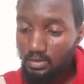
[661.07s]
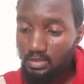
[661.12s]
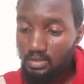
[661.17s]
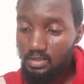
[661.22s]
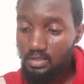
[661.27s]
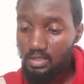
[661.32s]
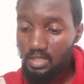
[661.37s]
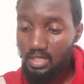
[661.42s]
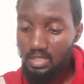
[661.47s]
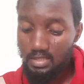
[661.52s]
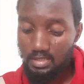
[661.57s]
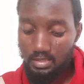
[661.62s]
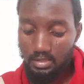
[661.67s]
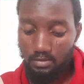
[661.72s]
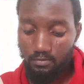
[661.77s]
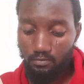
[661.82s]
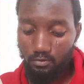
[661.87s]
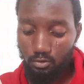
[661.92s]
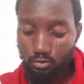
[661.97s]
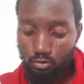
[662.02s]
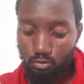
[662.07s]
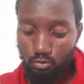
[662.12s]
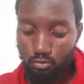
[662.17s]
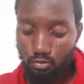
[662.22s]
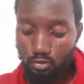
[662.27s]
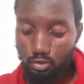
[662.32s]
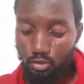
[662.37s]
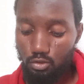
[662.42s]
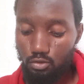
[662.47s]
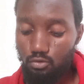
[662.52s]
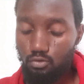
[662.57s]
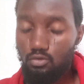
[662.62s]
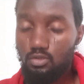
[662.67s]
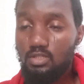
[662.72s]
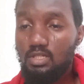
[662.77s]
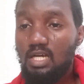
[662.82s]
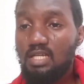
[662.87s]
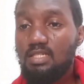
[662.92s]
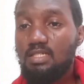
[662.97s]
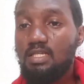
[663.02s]
the next thing for you is to
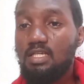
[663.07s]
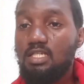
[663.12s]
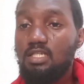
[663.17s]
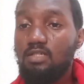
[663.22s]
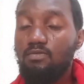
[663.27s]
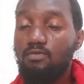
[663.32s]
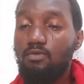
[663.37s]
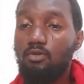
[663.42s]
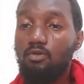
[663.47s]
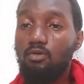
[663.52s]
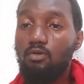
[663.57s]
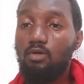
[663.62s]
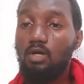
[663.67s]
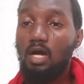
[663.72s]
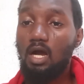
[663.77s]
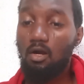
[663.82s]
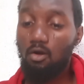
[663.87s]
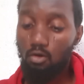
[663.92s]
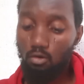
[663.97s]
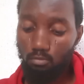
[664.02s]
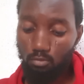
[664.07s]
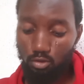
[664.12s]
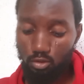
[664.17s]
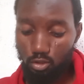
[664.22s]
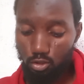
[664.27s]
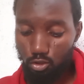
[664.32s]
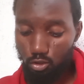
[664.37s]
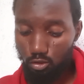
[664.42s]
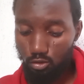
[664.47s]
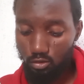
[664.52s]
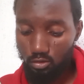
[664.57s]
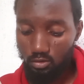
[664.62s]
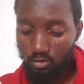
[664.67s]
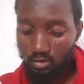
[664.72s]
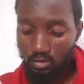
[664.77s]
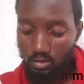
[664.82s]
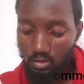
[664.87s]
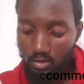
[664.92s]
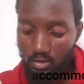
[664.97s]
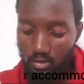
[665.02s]
start searching for your accommodation.
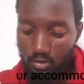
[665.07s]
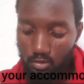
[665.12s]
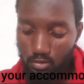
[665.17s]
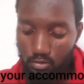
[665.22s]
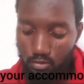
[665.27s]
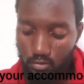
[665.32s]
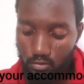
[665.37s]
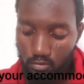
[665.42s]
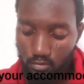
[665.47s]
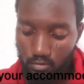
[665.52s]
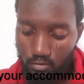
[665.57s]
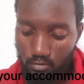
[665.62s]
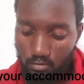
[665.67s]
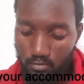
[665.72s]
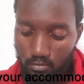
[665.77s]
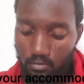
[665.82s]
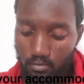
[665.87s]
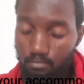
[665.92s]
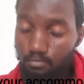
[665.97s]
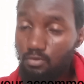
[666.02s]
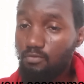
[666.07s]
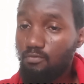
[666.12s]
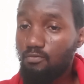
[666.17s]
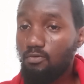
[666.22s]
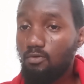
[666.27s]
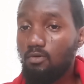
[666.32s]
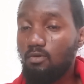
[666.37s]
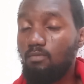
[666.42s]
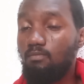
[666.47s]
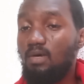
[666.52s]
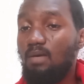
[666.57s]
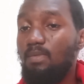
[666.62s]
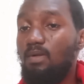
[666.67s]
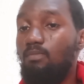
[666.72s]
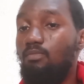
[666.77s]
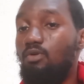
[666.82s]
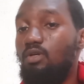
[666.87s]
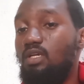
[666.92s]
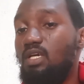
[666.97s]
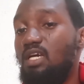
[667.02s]
So before,
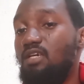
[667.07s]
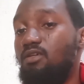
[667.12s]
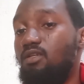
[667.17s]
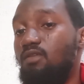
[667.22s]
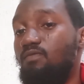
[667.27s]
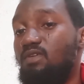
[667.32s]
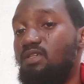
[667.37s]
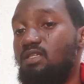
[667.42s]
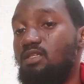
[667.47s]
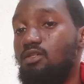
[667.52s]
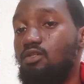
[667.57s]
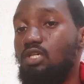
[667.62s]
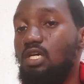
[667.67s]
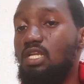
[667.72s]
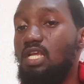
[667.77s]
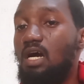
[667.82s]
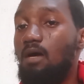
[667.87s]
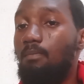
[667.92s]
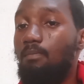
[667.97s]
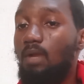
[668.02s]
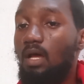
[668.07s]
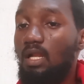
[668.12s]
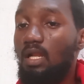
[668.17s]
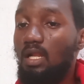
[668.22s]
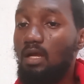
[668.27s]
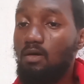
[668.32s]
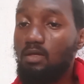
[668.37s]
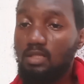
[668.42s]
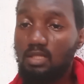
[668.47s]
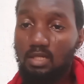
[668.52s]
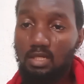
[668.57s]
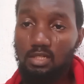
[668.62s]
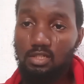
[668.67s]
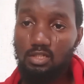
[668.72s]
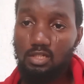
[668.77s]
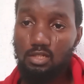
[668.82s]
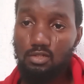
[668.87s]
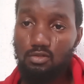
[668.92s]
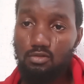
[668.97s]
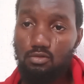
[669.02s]
bolyai University usually allow
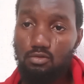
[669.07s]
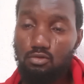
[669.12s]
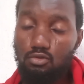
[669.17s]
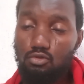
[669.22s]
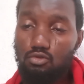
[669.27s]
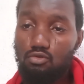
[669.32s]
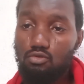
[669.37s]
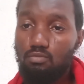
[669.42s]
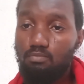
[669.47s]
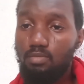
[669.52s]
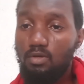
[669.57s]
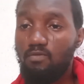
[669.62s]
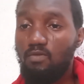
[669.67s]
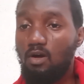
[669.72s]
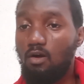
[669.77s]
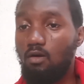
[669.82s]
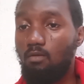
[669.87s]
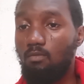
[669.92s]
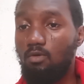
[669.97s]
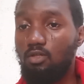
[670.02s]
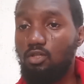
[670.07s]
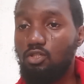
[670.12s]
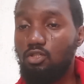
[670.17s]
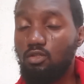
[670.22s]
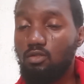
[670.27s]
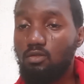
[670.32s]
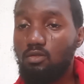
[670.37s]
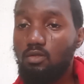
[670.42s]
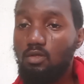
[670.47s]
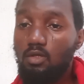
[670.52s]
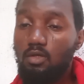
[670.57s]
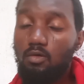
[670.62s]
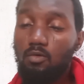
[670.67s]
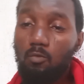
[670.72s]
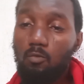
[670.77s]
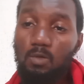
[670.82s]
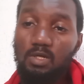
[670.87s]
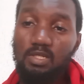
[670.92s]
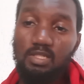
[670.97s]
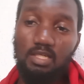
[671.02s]
international students to pay for accommodation
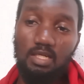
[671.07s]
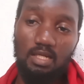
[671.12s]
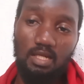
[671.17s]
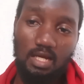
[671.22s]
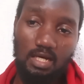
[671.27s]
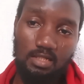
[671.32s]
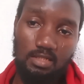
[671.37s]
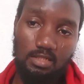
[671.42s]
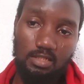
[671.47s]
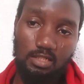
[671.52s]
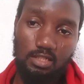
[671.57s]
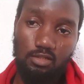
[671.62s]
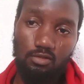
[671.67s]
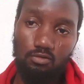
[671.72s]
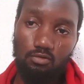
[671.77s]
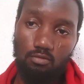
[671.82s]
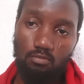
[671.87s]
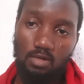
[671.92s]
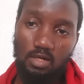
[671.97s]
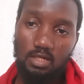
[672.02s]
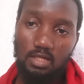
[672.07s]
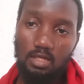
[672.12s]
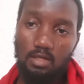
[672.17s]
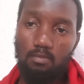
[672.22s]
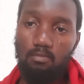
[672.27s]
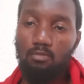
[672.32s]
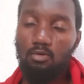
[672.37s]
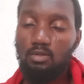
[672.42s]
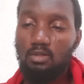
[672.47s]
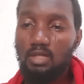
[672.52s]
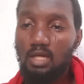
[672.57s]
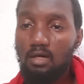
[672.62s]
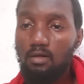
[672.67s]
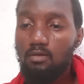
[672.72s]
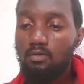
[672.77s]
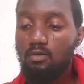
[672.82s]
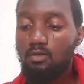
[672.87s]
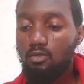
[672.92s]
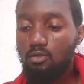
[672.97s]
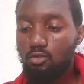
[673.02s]
when they land in Romania. But now
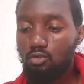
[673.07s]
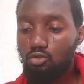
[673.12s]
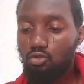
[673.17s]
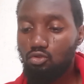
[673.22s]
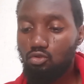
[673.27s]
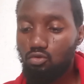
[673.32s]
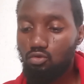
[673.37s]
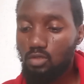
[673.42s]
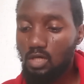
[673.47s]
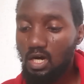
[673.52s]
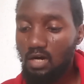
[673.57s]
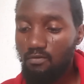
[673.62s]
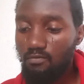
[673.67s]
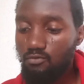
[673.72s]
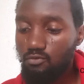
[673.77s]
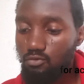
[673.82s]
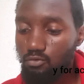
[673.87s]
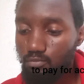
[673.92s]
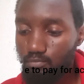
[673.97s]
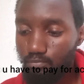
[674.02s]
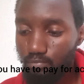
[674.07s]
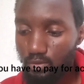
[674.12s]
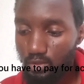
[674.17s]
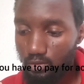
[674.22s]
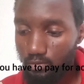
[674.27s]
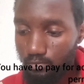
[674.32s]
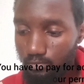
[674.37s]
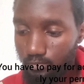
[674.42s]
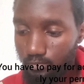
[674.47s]
you have to pay